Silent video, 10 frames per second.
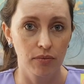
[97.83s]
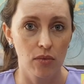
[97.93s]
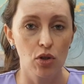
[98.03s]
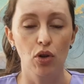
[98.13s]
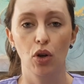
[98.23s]

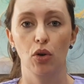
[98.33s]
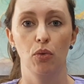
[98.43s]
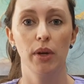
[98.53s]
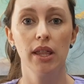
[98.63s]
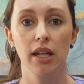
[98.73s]
So
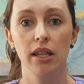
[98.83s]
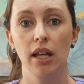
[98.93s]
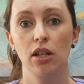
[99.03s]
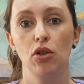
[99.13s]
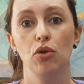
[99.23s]
we think
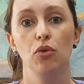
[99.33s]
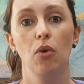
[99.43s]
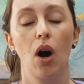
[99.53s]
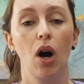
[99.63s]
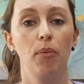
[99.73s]
that you
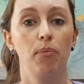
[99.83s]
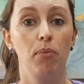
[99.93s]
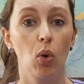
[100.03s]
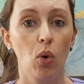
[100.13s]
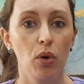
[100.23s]
are
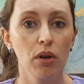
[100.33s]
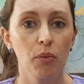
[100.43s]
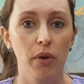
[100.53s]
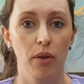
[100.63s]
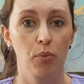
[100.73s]

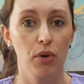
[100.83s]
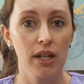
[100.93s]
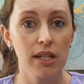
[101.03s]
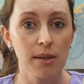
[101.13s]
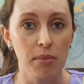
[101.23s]
born with a
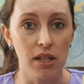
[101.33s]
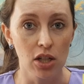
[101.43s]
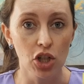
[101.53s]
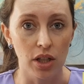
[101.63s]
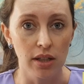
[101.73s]

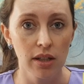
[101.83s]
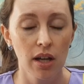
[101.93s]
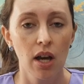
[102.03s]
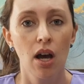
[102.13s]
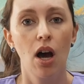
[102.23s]
predisposition
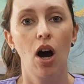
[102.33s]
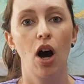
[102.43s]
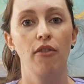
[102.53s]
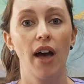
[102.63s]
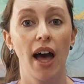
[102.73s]

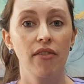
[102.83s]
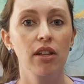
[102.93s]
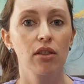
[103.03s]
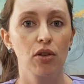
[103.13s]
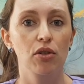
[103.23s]
of
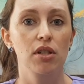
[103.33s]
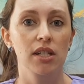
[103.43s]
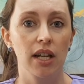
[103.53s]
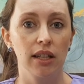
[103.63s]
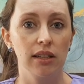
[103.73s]
having those
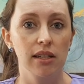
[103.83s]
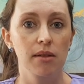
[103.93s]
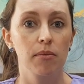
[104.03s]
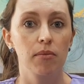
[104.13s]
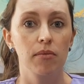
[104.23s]

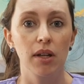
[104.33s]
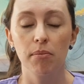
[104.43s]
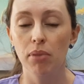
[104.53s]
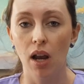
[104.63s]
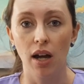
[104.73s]
cells
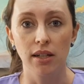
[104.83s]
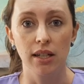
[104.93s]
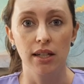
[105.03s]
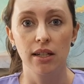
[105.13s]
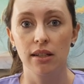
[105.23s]

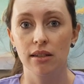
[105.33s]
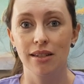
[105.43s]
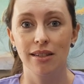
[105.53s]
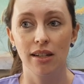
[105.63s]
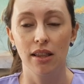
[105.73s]
implanted
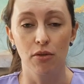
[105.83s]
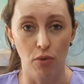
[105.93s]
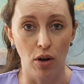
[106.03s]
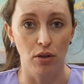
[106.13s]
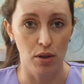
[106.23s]
in the
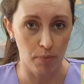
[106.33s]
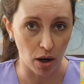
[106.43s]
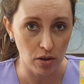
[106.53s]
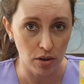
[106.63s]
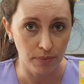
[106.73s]
wrong
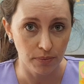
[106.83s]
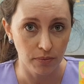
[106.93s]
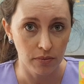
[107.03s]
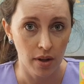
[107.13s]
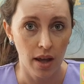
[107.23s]
spot,
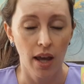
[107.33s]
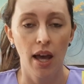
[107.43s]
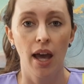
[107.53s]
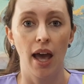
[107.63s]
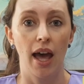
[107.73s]

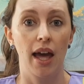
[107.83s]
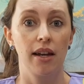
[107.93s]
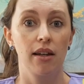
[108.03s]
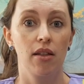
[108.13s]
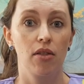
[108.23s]

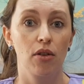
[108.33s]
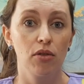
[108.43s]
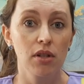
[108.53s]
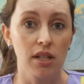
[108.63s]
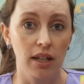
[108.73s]
and
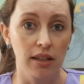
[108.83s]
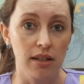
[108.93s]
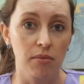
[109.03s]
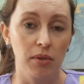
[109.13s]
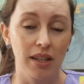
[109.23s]
those
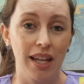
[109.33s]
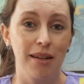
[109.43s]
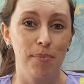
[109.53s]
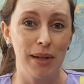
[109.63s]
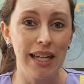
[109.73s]
cells will
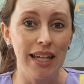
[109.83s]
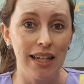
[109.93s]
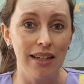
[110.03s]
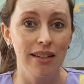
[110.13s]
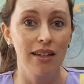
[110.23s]
then
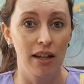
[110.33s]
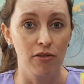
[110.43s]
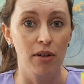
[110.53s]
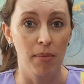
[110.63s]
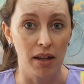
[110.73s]
bleed
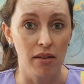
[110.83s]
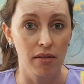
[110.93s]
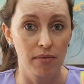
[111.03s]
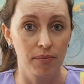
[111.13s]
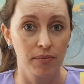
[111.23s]
every month
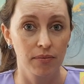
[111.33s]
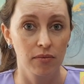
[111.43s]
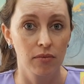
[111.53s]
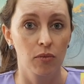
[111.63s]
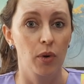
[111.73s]

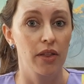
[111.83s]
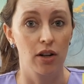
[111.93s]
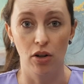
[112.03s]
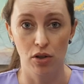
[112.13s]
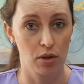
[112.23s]
where they're
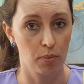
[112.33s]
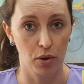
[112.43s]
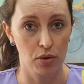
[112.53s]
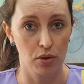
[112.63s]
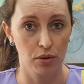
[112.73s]
not
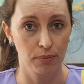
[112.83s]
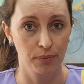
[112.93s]
supposed to.